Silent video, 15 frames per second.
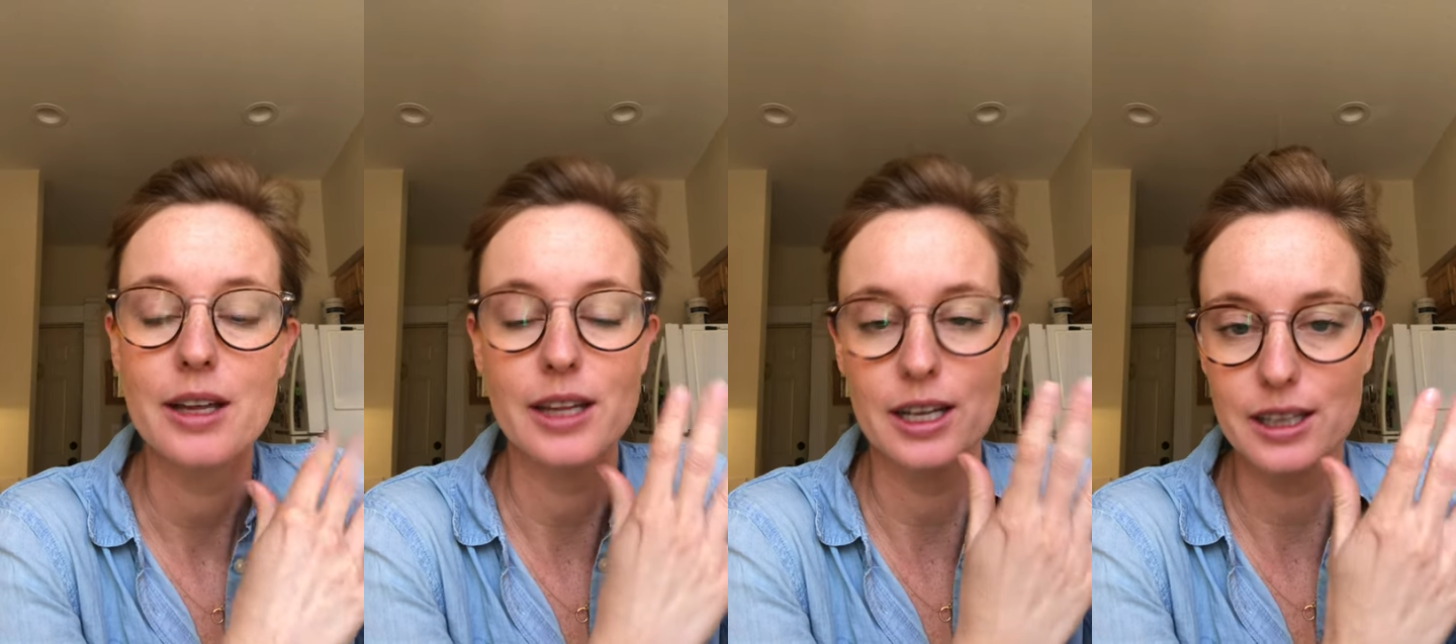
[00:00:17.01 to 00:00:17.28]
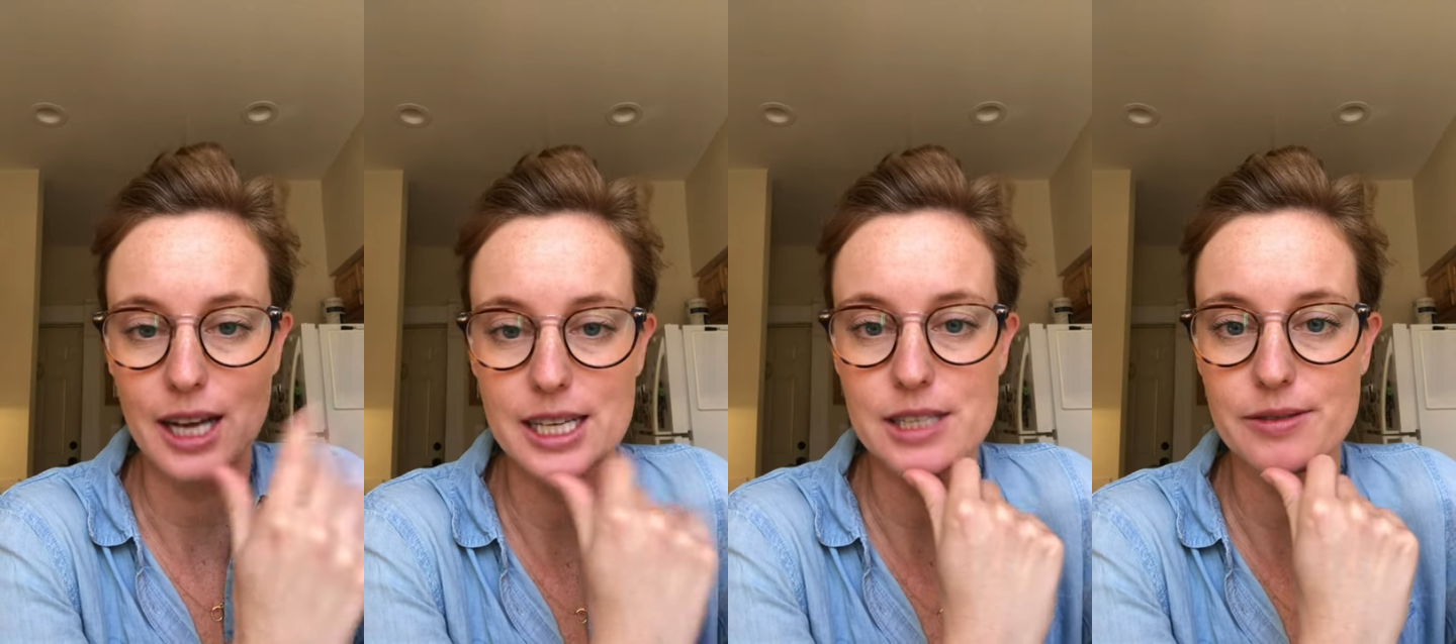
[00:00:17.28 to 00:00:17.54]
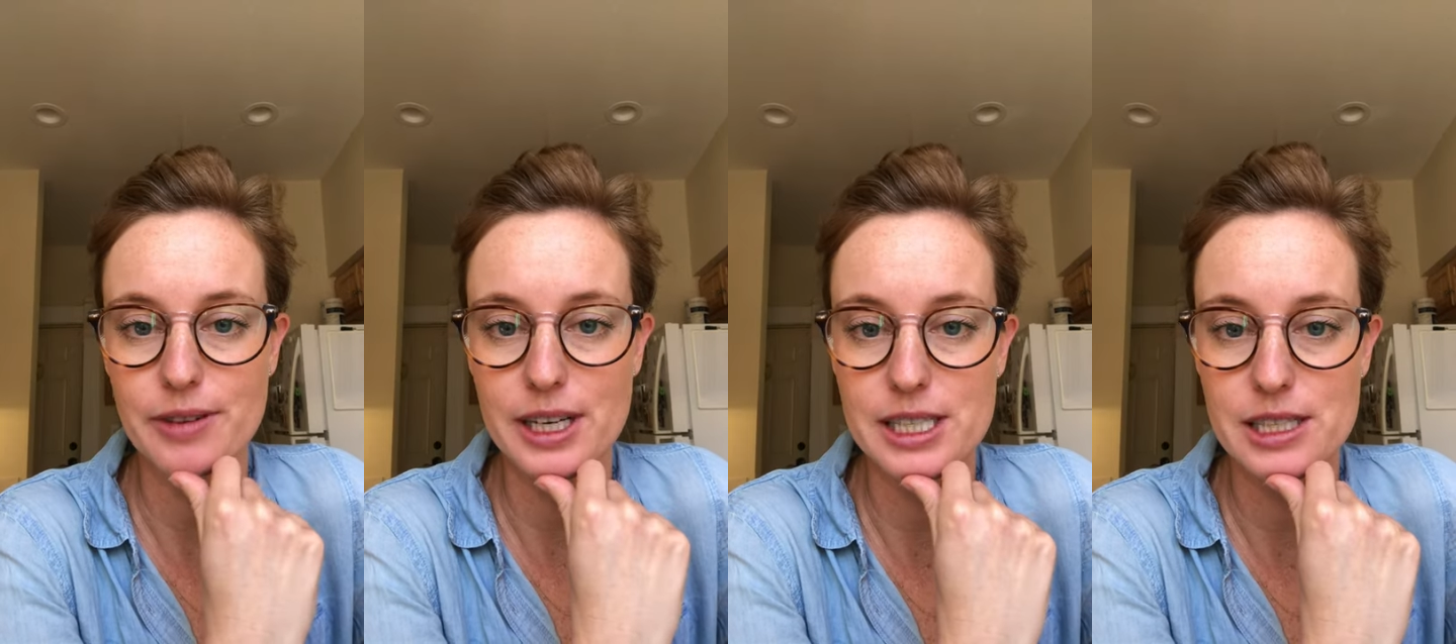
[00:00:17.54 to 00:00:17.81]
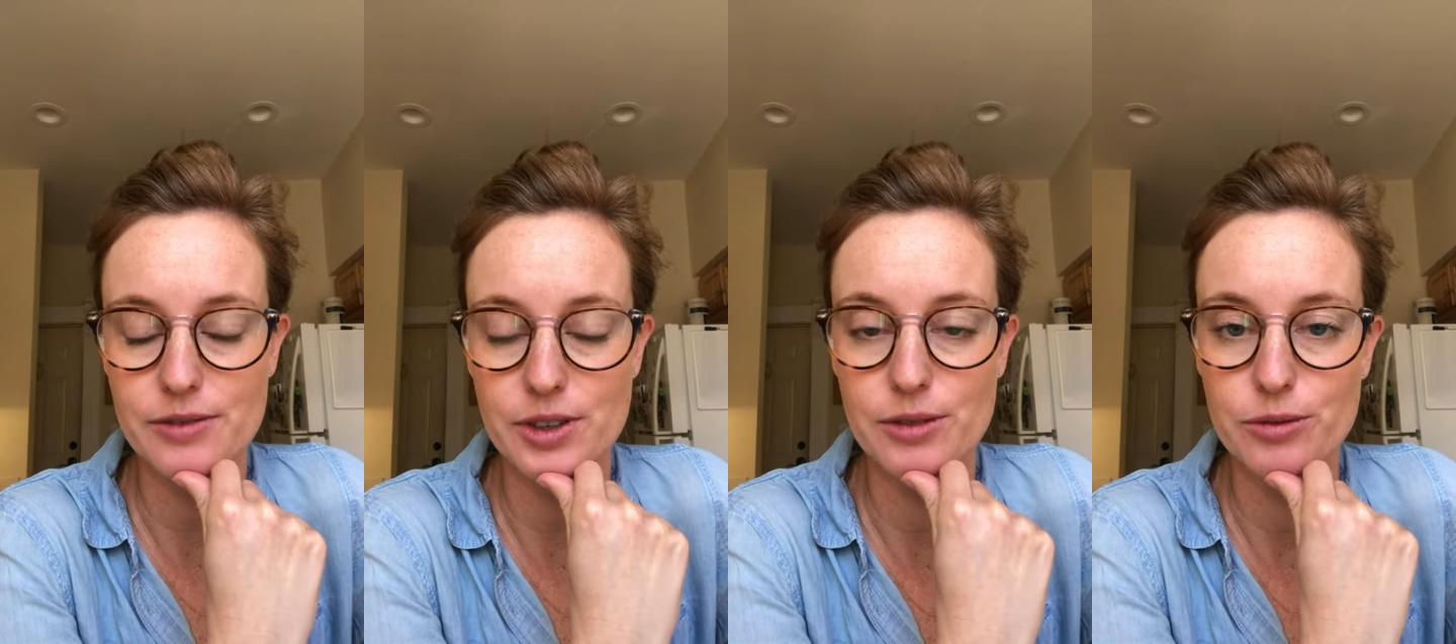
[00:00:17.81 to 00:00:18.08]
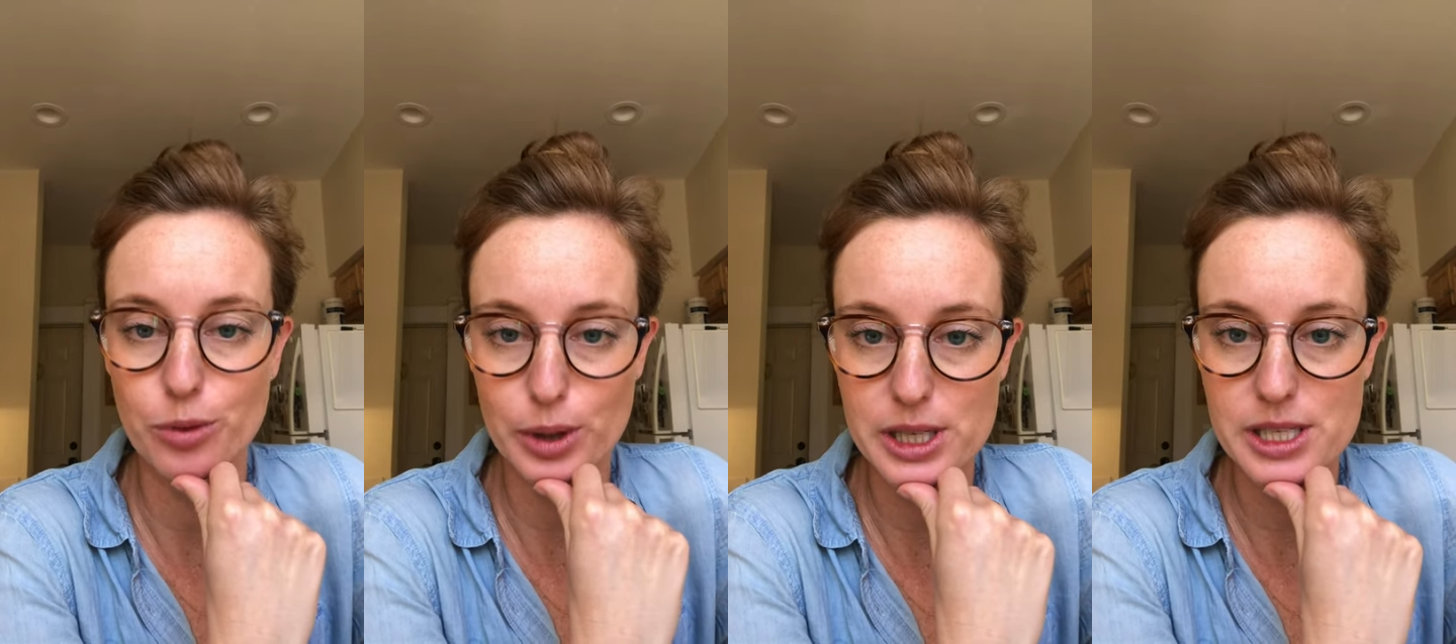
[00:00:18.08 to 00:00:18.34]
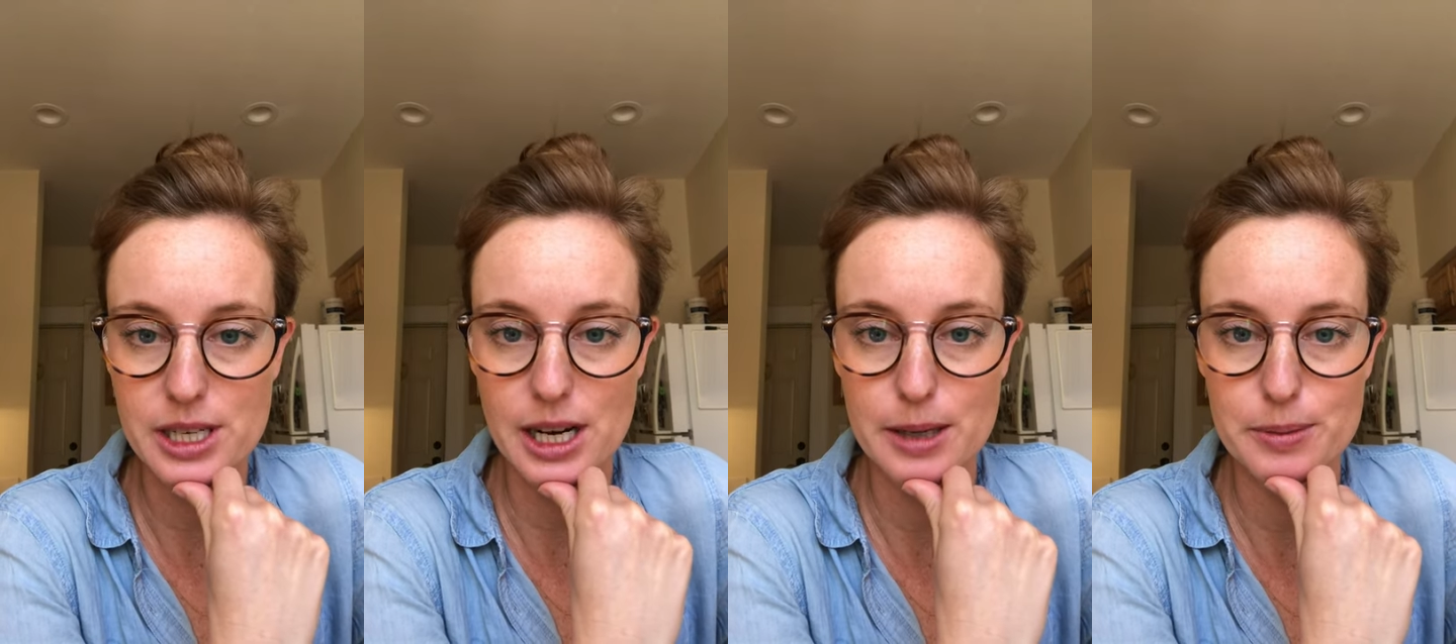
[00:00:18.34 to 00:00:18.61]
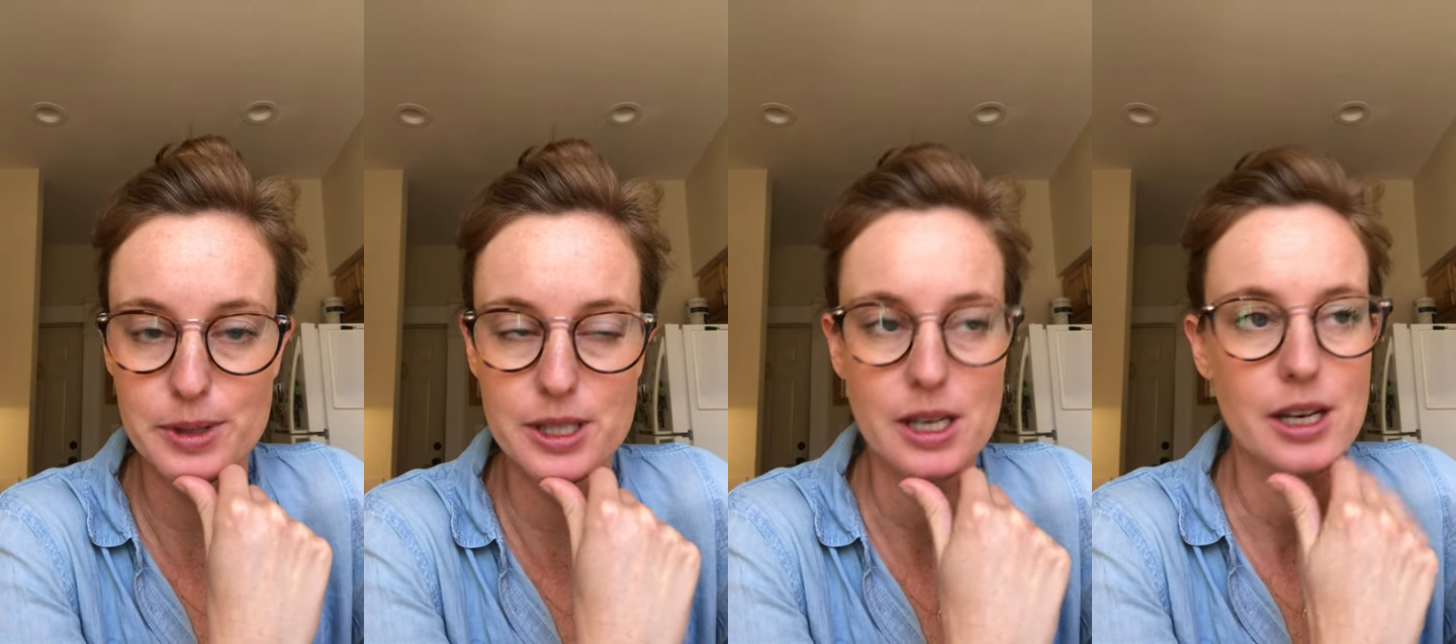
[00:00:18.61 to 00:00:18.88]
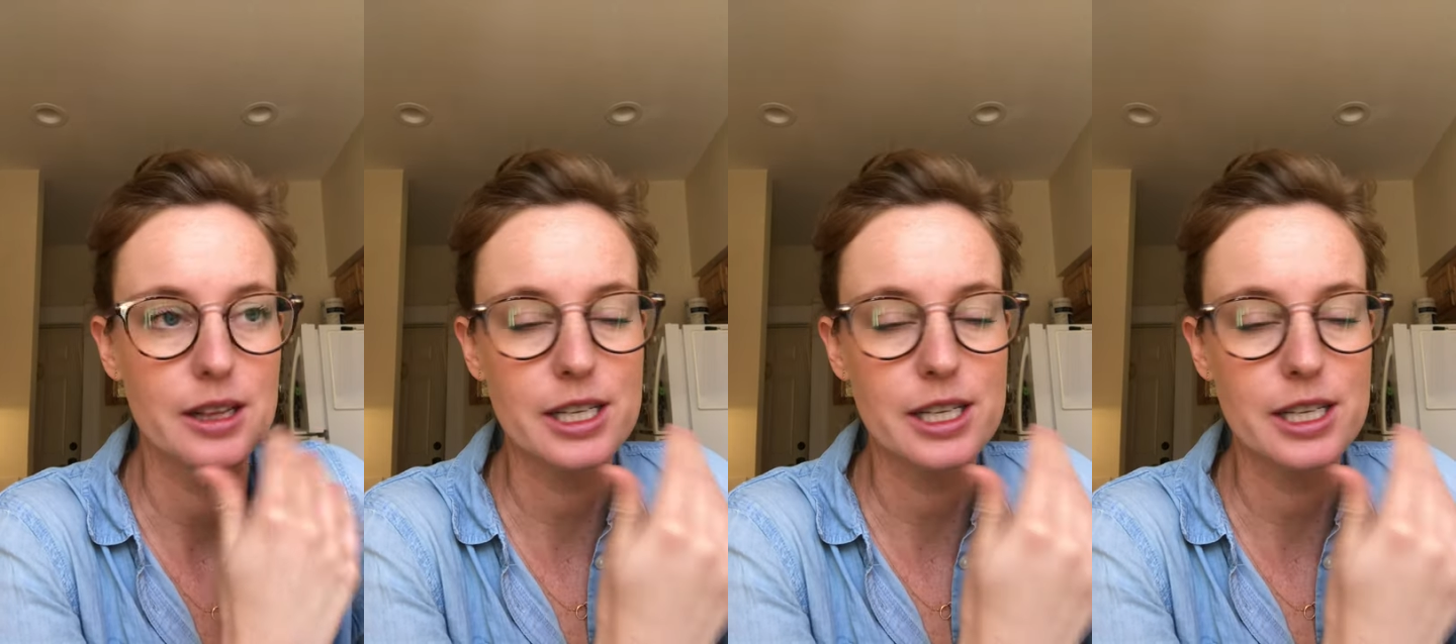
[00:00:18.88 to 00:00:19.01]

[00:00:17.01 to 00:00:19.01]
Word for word: that classifies different voice types.